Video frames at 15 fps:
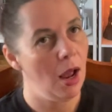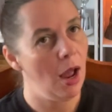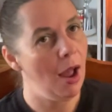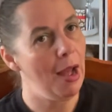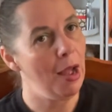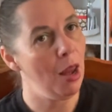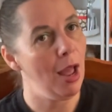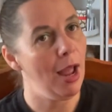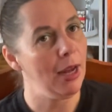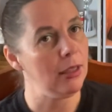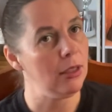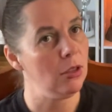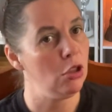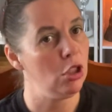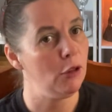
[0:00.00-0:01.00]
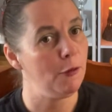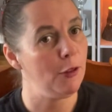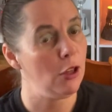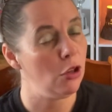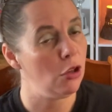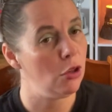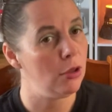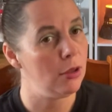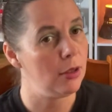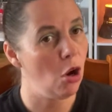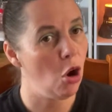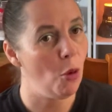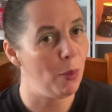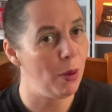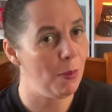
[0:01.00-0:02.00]
I like to diffuse
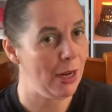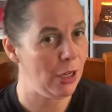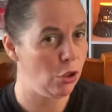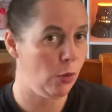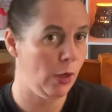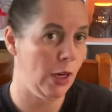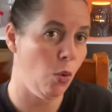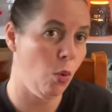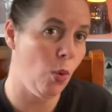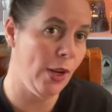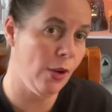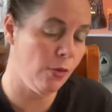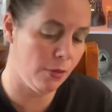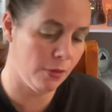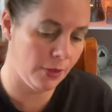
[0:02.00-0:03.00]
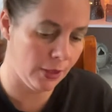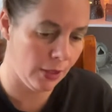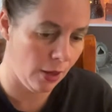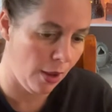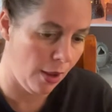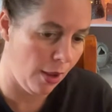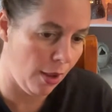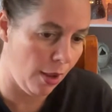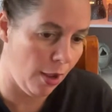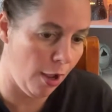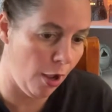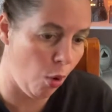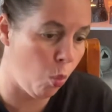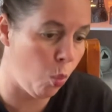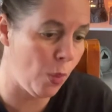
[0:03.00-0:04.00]
complementary oils
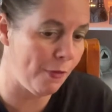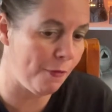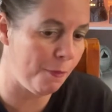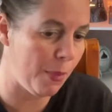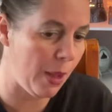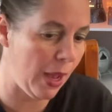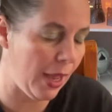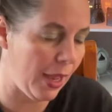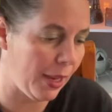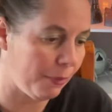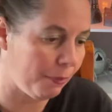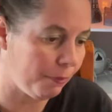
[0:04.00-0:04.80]
with my